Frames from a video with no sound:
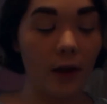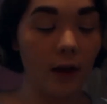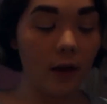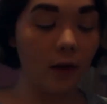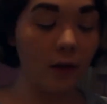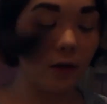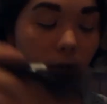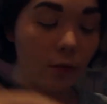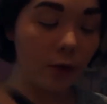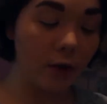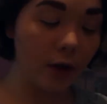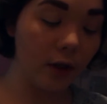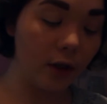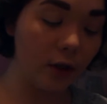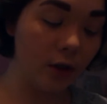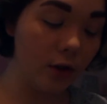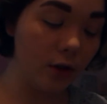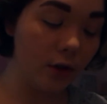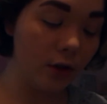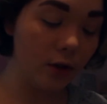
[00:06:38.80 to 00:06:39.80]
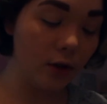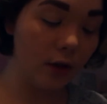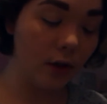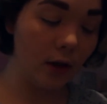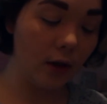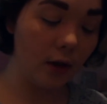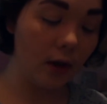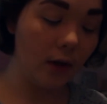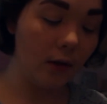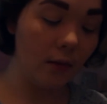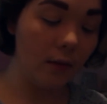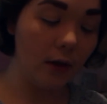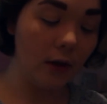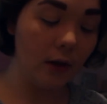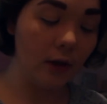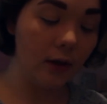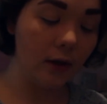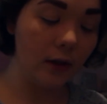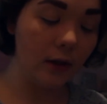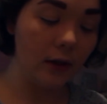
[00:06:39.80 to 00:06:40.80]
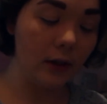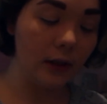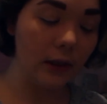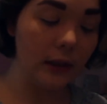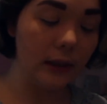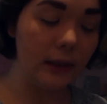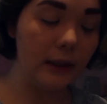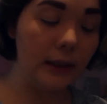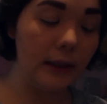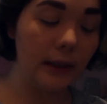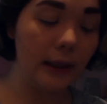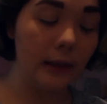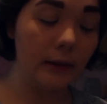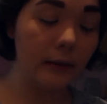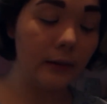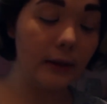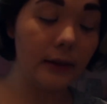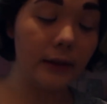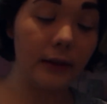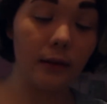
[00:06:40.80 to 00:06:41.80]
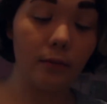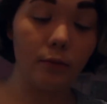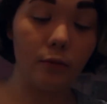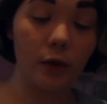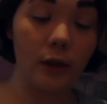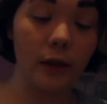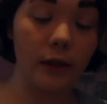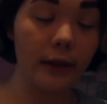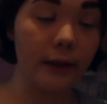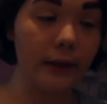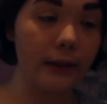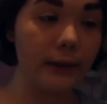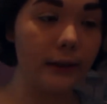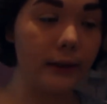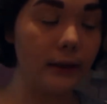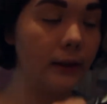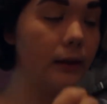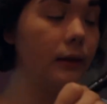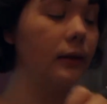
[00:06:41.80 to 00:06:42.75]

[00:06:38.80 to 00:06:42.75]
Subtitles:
angled brush. I'm gonna nail the product.